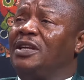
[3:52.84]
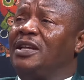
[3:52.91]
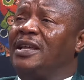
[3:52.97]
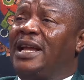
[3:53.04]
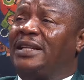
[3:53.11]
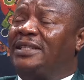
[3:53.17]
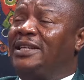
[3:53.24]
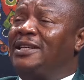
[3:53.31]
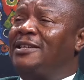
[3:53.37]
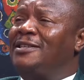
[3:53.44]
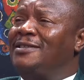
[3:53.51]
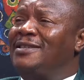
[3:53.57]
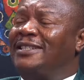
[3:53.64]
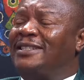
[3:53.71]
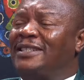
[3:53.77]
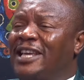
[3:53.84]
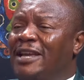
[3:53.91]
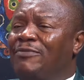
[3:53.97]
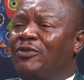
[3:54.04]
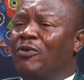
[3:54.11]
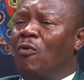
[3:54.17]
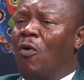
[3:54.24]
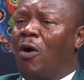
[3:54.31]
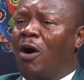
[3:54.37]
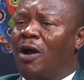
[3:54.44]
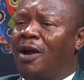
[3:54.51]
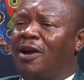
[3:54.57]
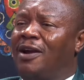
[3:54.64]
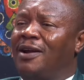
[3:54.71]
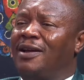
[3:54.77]
getting this scheme to
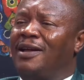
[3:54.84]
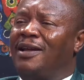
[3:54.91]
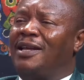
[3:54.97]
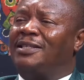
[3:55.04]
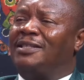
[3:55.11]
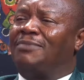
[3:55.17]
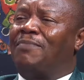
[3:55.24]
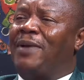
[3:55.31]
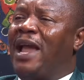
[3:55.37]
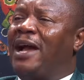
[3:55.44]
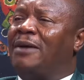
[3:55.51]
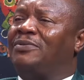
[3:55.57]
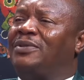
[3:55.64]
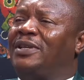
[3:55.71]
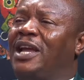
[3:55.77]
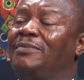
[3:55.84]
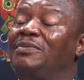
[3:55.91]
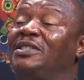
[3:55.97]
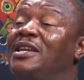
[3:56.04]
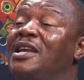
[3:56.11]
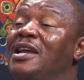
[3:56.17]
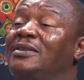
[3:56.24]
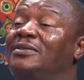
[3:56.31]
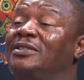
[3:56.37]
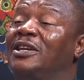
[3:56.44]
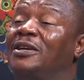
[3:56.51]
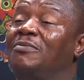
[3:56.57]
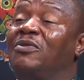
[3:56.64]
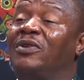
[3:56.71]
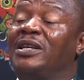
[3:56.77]
work is perhaps MTN's
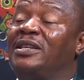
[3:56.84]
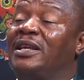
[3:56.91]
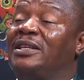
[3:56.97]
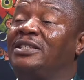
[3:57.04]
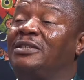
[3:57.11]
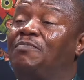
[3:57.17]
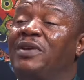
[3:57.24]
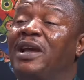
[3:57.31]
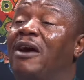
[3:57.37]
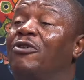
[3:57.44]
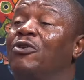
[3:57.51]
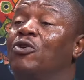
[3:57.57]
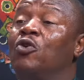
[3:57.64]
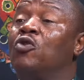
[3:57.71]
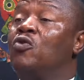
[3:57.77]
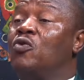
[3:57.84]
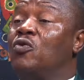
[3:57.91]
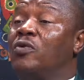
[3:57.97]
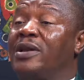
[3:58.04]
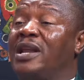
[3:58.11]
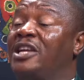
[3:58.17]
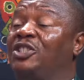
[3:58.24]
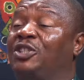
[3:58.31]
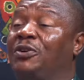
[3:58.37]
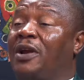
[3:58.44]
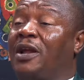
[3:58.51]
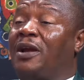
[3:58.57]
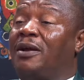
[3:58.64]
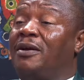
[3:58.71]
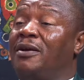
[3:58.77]
greatest PRO coup in
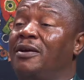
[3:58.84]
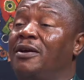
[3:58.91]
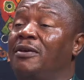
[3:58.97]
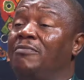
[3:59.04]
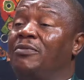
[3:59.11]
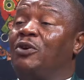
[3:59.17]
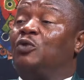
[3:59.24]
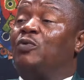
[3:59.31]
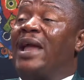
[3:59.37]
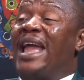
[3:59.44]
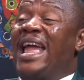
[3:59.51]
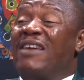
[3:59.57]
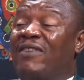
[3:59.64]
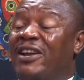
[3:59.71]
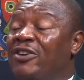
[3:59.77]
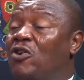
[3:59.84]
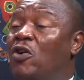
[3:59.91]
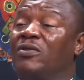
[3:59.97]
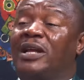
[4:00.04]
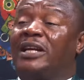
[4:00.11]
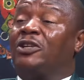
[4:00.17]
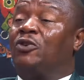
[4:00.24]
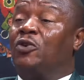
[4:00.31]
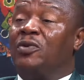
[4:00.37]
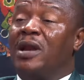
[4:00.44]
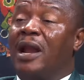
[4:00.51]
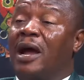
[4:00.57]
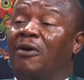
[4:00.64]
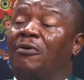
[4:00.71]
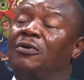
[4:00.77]
Nigeria. Because wherever you go on that road
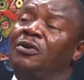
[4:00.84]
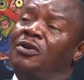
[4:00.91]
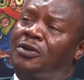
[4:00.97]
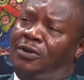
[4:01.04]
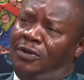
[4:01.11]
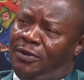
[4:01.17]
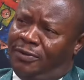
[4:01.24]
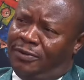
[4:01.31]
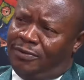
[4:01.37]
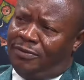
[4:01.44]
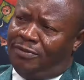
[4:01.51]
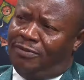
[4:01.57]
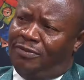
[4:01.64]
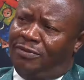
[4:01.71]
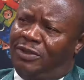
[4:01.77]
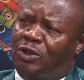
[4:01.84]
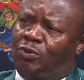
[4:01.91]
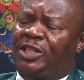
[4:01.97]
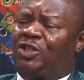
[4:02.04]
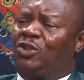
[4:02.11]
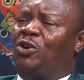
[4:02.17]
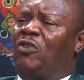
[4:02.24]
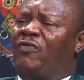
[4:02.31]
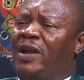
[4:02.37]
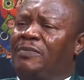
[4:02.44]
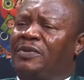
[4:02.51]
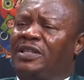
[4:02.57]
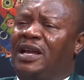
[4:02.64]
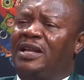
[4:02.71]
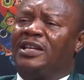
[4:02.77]
now, the sweet story of
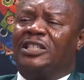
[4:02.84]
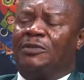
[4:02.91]
MTN is